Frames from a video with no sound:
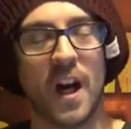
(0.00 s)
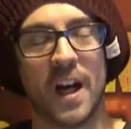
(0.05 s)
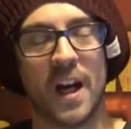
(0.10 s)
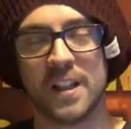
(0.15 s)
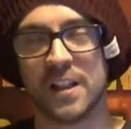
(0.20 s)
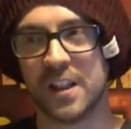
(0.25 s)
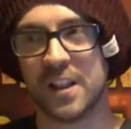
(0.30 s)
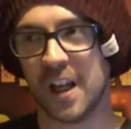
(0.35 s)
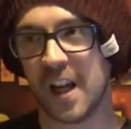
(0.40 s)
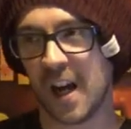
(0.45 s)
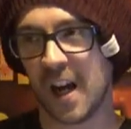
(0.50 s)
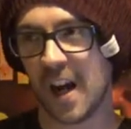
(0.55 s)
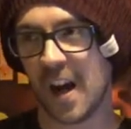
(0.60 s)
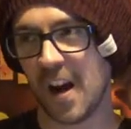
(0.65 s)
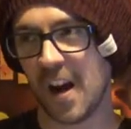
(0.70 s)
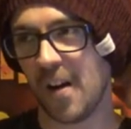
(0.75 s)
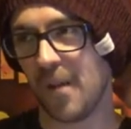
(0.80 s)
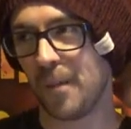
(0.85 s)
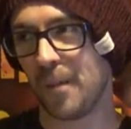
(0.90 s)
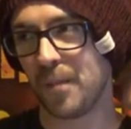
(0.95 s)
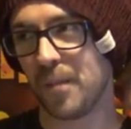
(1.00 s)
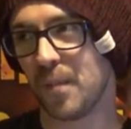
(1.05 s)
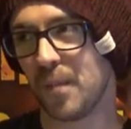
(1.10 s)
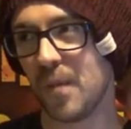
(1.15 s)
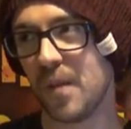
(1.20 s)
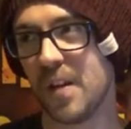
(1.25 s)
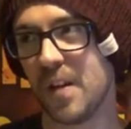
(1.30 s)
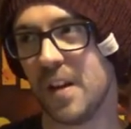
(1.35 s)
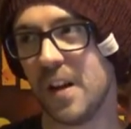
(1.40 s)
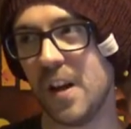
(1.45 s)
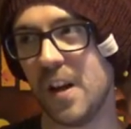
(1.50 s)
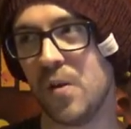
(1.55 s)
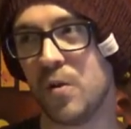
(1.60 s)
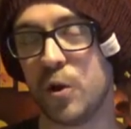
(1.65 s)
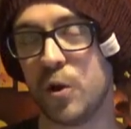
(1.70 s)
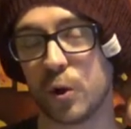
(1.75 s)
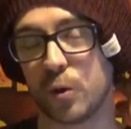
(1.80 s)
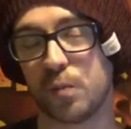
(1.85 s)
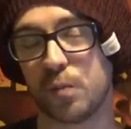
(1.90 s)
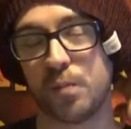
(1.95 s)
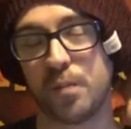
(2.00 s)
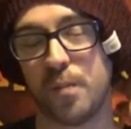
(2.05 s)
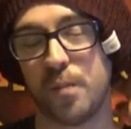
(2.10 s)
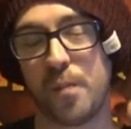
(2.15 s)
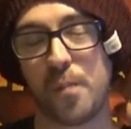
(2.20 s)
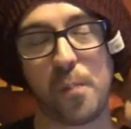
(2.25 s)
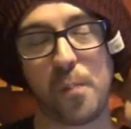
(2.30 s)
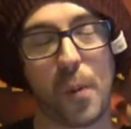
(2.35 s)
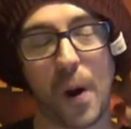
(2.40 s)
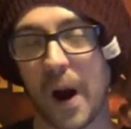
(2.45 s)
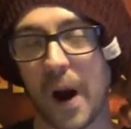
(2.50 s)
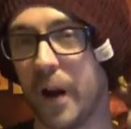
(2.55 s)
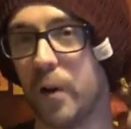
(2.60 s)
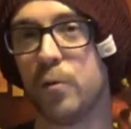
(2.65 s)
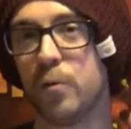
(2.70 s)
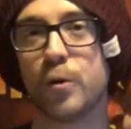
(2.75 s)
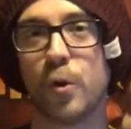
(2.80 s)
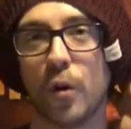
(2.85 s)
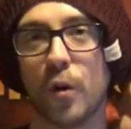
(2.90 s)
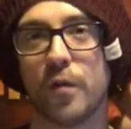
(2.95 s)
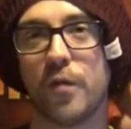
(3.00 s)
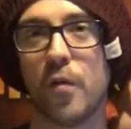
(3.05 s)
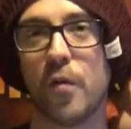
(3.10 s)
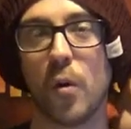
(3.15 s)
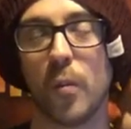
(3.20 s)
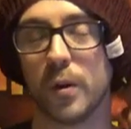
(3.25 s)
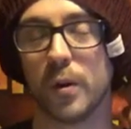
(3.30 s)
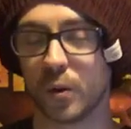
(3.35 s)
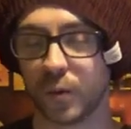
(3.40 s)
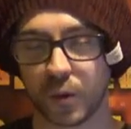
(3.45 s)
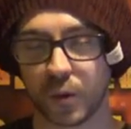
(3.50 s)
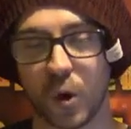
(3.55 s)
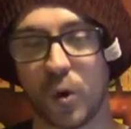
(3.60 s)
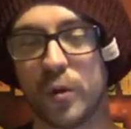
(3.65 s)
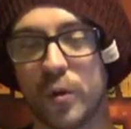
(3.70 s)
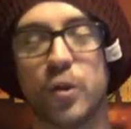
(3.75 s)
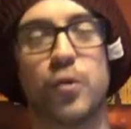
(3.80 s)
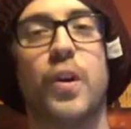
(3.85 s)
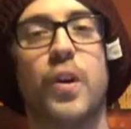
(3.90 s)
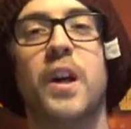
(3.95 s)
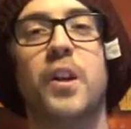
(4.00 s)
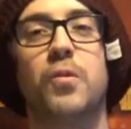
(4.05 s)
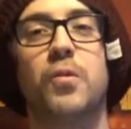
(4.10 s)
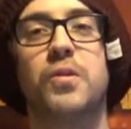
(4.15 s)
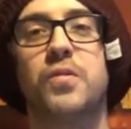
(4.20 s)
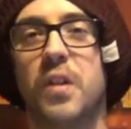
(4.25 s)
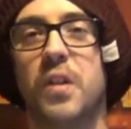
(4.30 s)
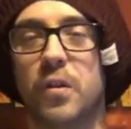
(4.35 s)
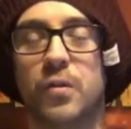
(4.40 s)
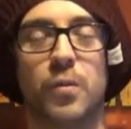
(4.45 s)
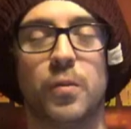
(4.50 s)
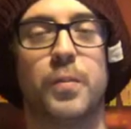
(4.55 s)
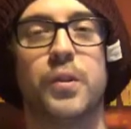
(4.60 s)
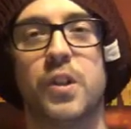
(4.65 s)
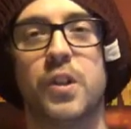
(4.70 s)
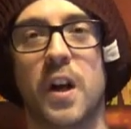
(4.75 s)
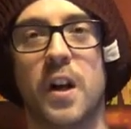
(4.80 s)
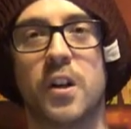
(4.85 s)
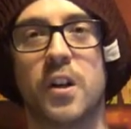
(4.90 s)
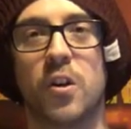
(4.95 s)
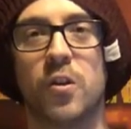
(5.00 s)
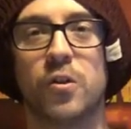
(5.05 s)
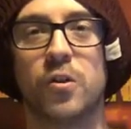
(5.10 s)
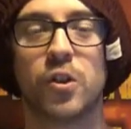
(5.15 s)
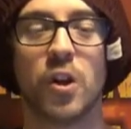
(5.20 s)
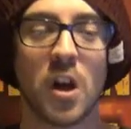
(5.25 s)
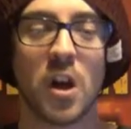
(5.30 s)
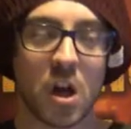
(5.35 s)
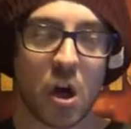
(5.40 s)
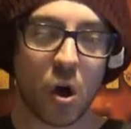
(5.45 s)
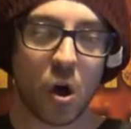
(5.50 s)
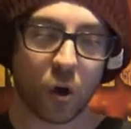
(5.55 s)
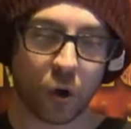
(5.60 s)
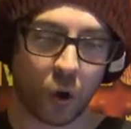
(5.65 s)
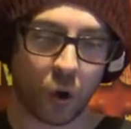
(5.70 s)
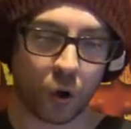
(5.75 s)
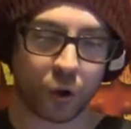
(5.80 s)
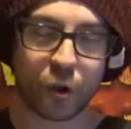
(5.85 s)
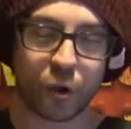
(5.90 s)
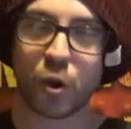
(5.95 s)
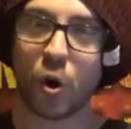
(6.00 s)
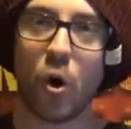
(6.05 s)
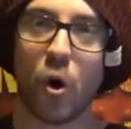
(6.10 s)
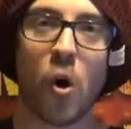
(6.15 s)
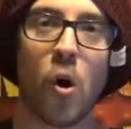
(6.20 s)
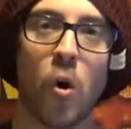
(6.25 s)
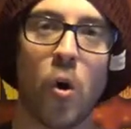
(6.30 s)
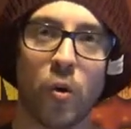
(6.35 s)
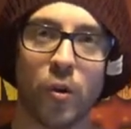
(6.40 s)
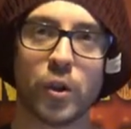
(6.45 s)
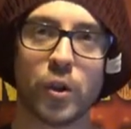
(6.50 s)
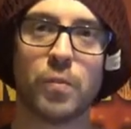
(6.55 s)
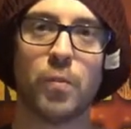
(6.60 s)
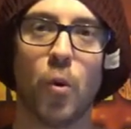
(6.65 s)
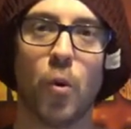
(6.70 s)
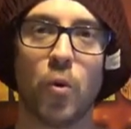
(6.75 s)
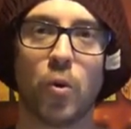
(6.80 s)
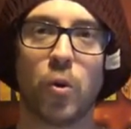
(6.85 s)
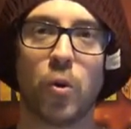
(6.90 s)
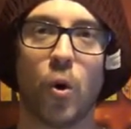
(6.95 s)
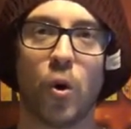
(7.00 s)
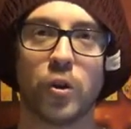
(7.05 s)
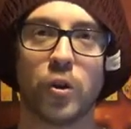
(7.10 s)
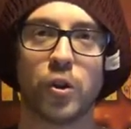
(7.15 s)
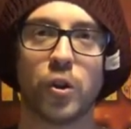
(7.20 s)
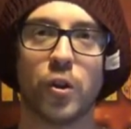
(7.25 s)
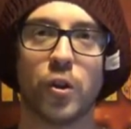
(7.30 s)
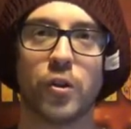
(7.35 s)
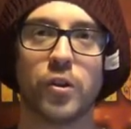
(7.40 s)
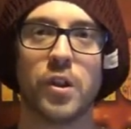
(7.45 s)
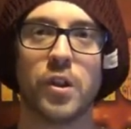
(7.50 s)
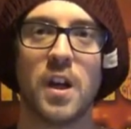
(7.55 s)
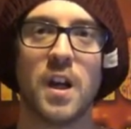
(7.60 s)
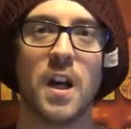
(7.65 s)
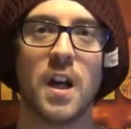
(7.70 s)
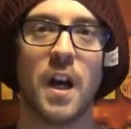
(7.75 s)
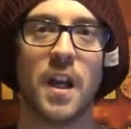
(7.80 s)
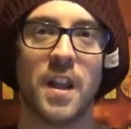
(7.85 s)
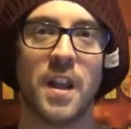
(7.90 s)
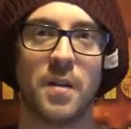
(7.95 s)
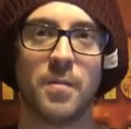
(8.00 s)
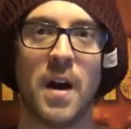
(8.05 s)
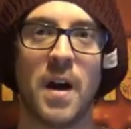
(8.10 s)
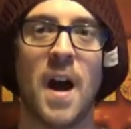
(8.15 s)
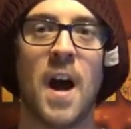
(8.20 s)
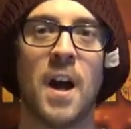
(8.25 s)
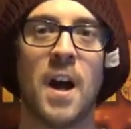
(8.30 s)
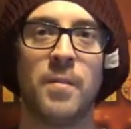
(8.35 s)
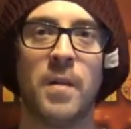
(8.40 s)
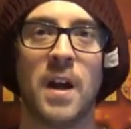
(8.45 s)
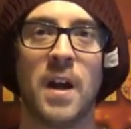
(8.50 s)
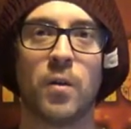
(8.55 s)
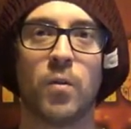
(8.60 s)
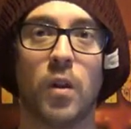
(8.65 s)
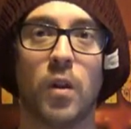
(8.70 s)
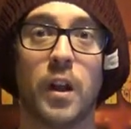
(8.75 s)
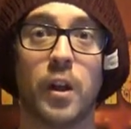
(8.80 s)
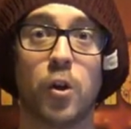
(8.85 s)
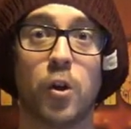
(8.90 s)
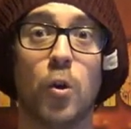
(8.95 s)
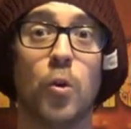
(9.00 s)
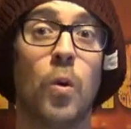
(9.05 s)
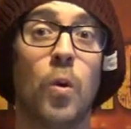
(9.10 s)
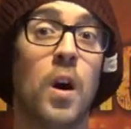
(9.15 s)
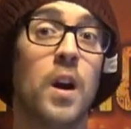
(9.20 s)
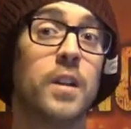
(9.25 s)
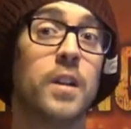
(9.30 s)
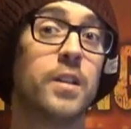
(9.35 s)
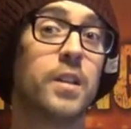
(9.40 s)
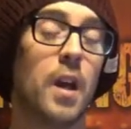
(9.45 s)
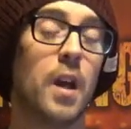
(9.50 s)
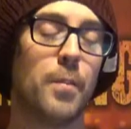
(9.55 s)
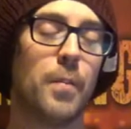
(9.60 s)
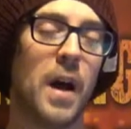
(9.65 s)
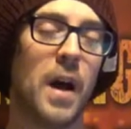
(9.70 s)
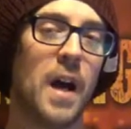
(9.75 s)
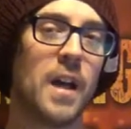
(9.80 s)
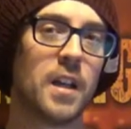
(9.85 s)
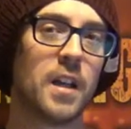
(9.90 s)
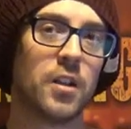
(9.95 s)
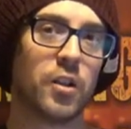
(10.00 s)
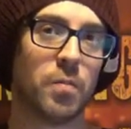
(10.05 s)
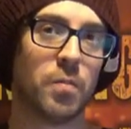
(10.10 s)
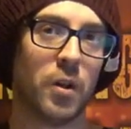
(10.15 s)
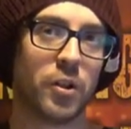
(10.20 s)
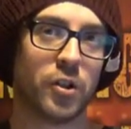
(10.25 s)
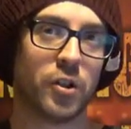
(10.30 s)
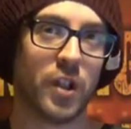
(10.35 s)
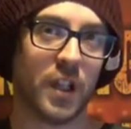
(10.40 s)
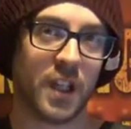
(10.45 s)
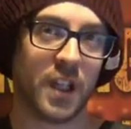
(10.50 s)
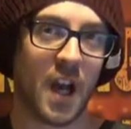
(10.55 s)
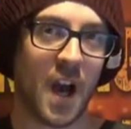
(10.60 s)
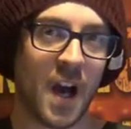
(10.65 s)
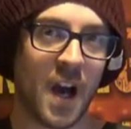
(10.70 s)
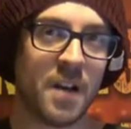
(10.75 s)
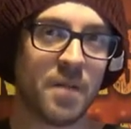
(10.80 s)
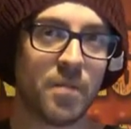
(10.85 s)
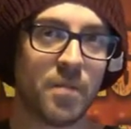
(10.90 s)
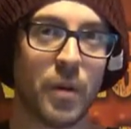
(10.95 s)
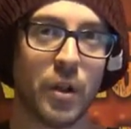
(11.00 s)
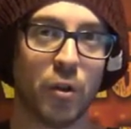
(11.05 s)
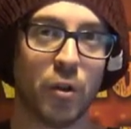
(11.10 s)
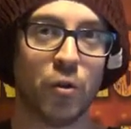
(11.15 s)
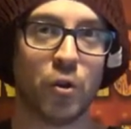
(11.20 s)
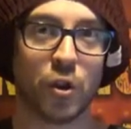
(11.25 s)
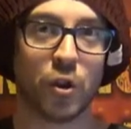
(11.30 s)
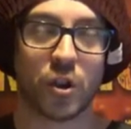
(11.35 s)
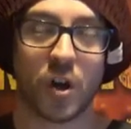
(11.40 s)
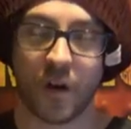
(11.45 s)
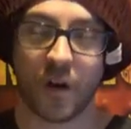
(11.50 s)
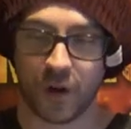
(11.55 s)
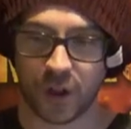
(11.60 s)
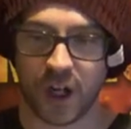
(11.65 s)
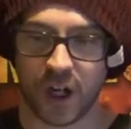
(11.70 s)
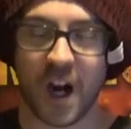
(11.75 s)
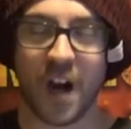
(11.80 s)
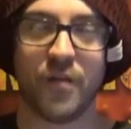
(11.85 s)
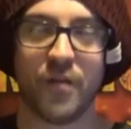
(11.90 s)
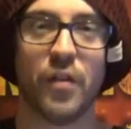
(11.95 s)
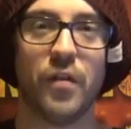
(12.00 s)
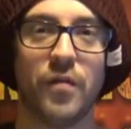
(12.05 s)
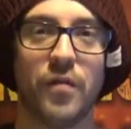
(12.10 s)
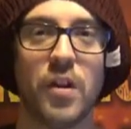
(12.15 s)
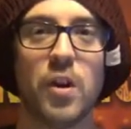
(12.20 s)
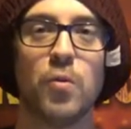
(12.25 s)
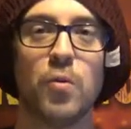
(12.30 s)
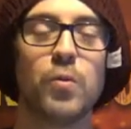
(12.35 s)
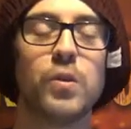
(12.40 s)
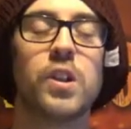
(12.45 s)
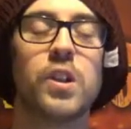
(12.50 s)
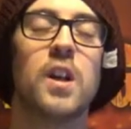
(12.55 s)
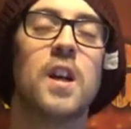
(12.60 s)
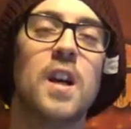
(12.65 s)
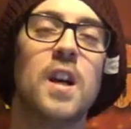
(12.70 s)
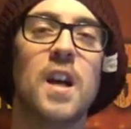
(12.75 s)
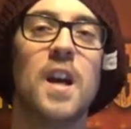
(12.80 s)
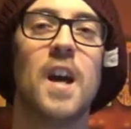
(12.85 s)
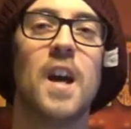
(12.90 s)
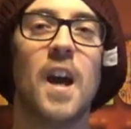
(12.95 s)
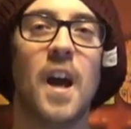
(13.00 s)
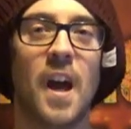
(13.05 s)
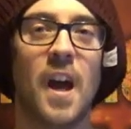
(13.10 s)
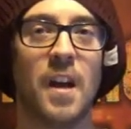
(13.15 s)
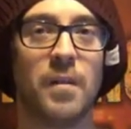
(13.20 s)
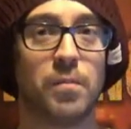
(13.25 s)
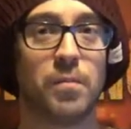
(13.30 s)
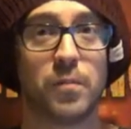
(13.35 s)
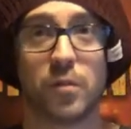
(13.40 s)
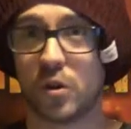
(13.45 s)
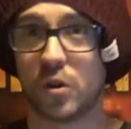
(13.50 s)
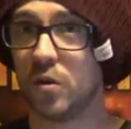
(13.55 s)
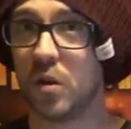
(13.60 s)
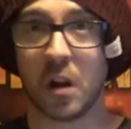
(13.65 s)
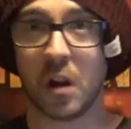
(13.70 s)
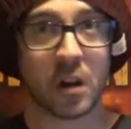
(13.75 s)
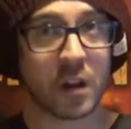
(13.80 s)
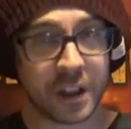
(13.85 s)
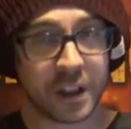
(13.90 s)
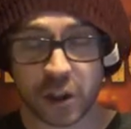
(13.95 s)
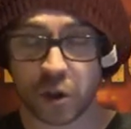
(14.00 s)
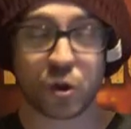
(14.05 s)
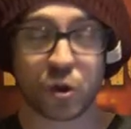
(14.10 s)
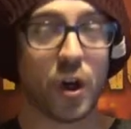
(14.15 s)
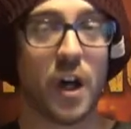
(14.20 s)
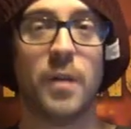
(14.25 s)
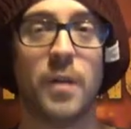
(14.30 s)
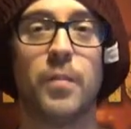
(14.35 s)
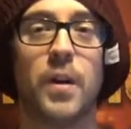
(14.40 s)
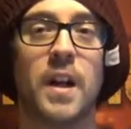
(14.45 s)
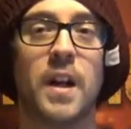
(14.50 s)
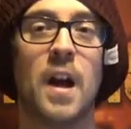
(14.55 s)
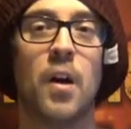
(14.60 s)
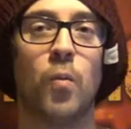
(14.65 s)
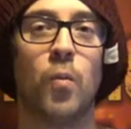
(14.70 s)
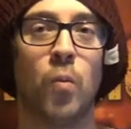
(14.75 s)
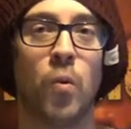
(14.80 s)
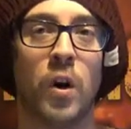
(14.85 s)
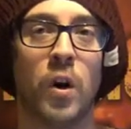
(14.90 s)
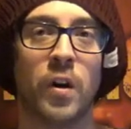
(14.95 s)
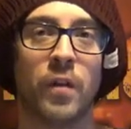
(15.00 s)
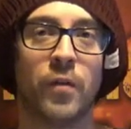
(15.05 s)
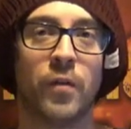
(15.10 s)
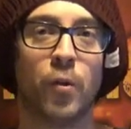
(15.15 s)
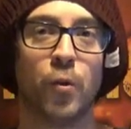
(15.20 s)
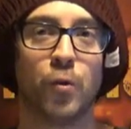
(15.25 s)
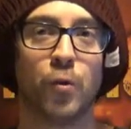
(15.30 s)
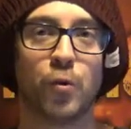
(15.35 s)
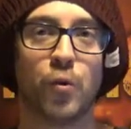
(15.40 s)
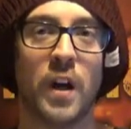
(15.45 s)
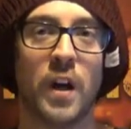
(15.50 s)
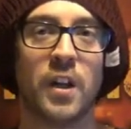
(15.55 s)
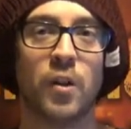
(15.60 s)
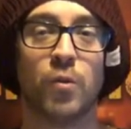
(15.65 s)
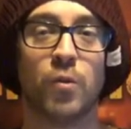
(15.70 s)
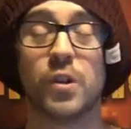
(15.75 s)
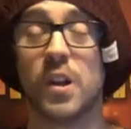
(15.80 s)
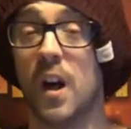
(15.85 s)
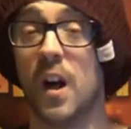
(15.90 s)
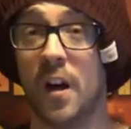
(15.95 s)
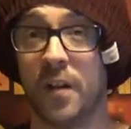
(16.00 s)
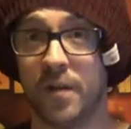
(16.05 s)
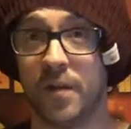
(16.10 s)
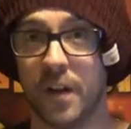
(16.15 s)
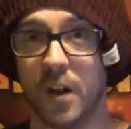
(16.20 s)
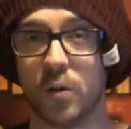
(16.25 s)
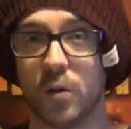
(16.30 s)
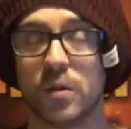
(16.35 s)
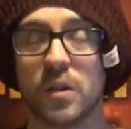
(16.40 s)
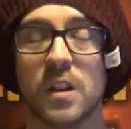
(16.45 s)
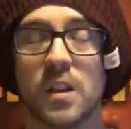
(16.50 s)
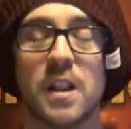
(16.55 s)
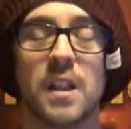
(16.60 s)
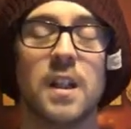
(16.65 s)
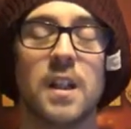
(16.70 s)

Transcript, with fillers: and uh, he just piled on forwards with all these rhinos filled with berserkers launched all the smoke launchers, and then my AdMech were like, cool, step back as much as I can, but you just covered half the field. Uh, at least try and bring out one of those rhinos. I failed.